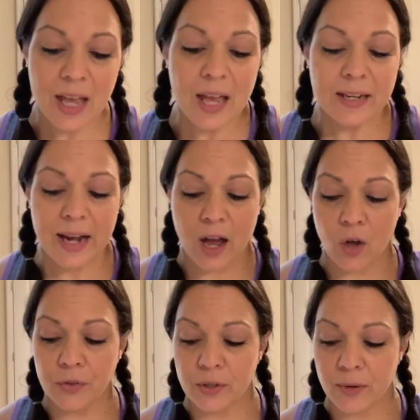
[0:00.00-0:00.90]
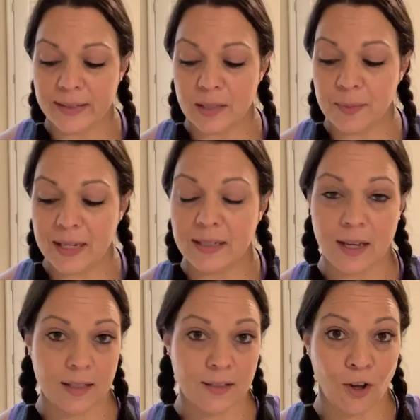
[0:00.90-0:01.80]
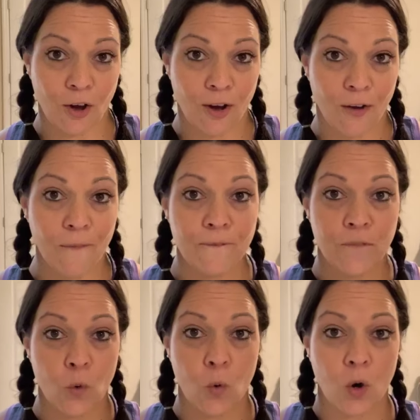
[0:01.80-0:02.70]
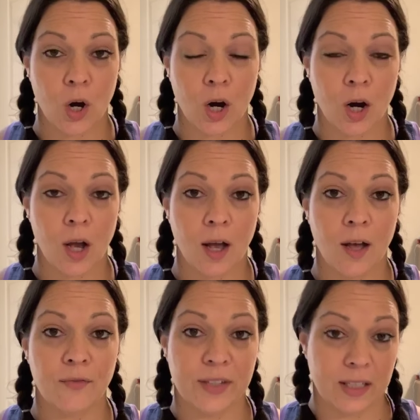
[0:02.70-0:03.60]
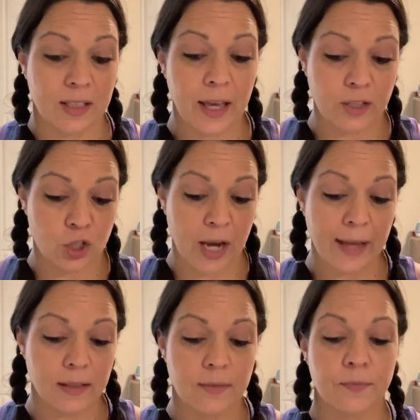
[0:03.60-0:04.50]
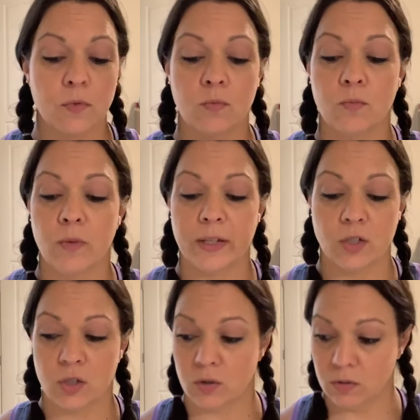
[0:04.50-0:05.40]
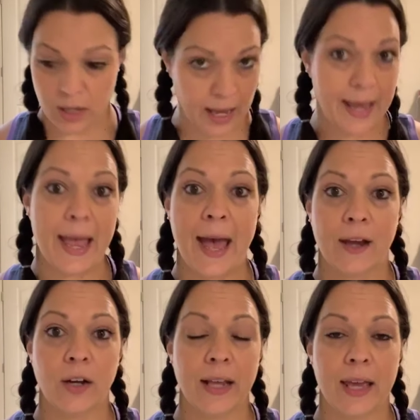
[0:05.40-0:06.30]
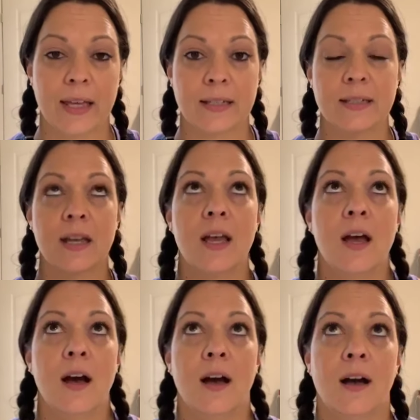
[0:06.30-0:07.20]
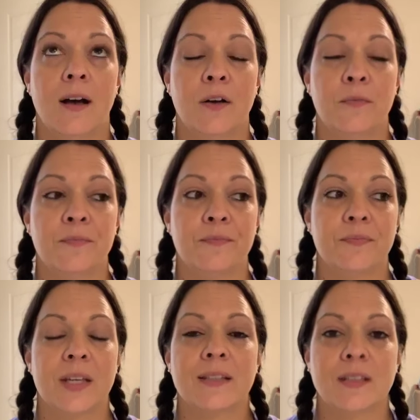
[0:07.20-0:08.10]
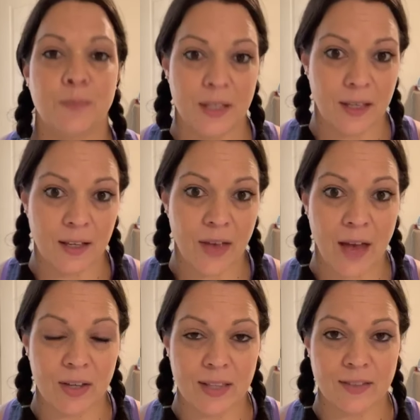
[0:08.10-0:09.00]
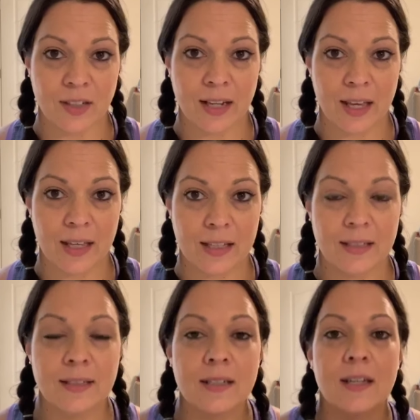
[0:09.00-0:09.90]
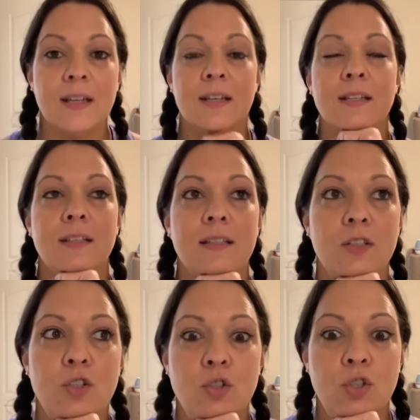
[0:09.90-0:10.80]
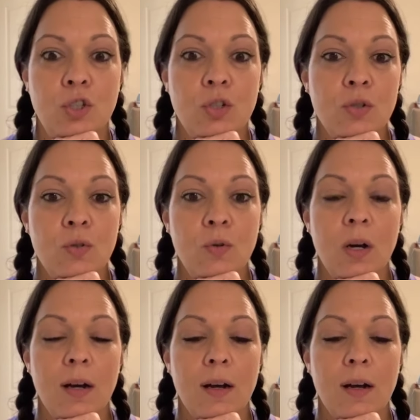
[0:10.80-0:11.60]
Now, the recipe does call for vanilla extract, which I had on hand. Speaking of having things on hand, you